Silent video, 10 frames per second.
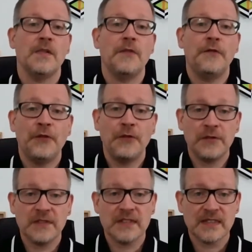the
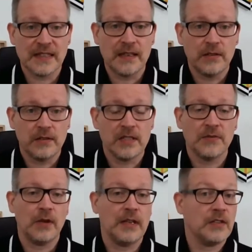first standards
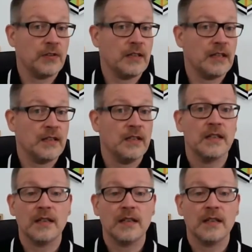for electronic